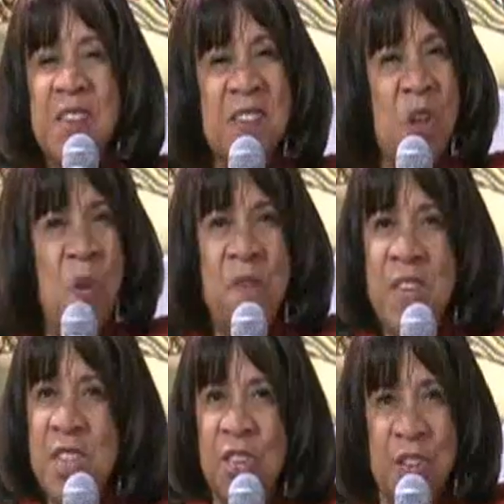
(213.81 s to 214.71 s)
there is no
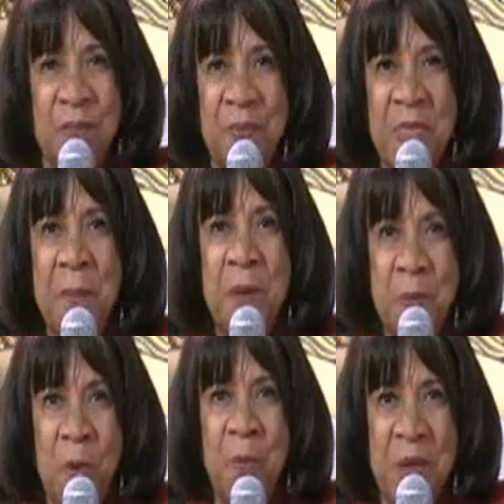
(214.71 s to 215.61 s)
vision, the
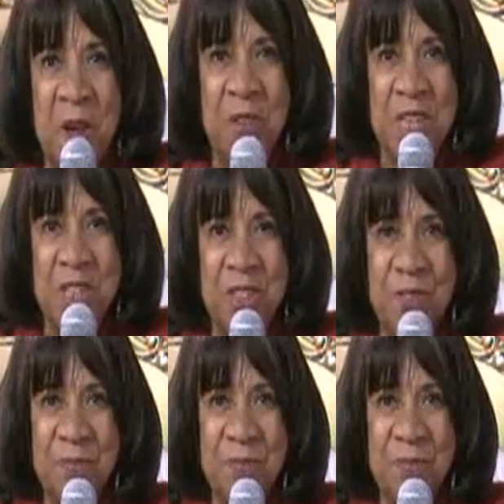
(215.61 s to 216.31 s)
people perish.